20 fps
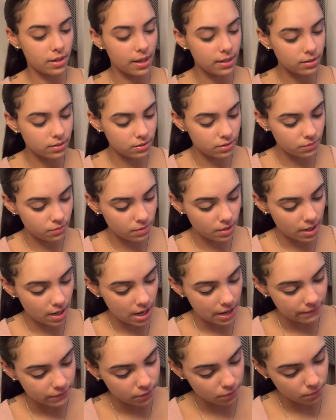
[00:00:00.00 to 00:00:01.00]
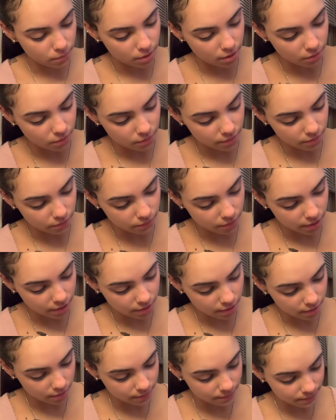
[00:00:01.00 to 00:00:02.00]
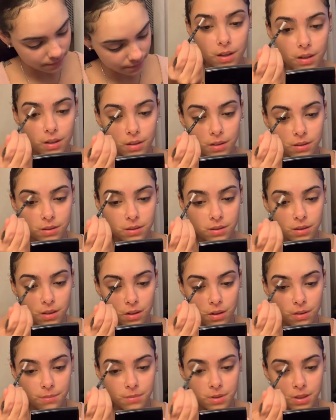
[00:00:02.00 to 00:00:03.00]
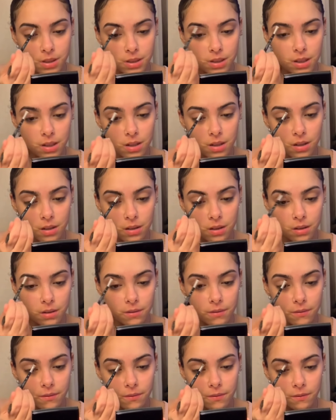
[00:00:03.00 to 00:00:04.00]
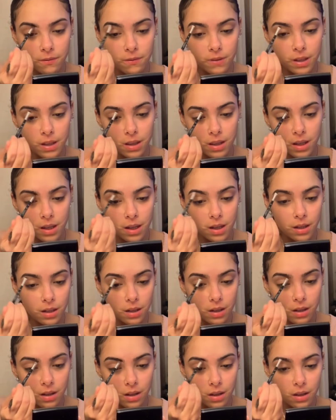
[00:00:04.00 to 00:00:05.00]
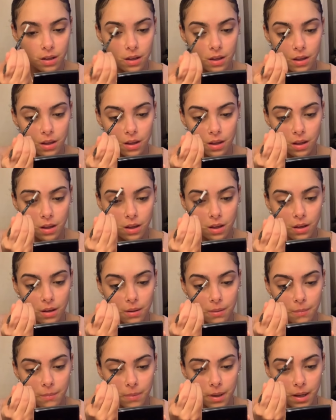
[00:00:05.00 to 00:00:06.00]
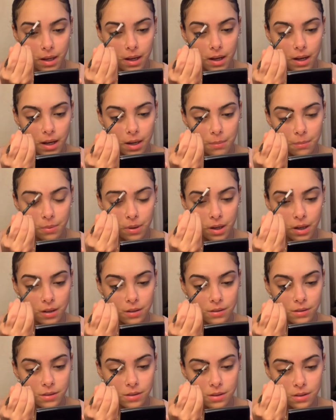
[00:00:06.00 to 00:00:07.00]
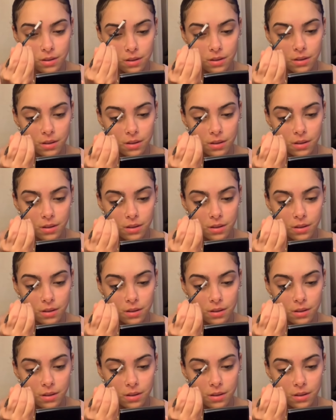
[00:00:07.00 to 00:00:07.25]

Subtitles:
that's what I have to work with right now. So I'm just gonna fill in my eyebrows